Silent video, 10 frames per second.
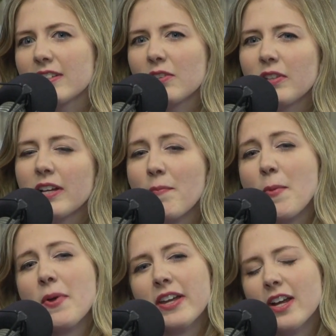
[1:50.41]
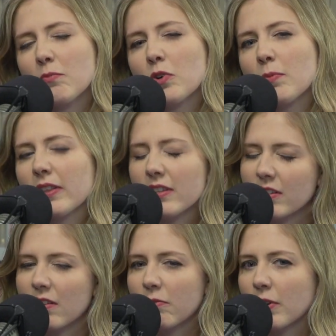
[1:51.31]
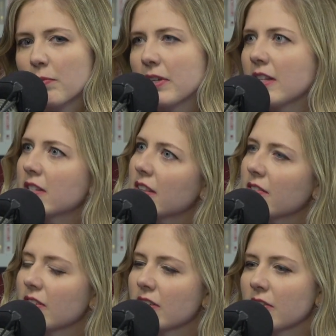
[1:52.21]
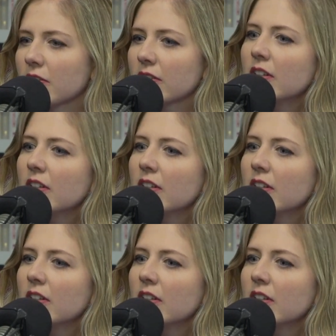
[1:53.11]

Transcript: So, maybe I care more about the software updates than the physical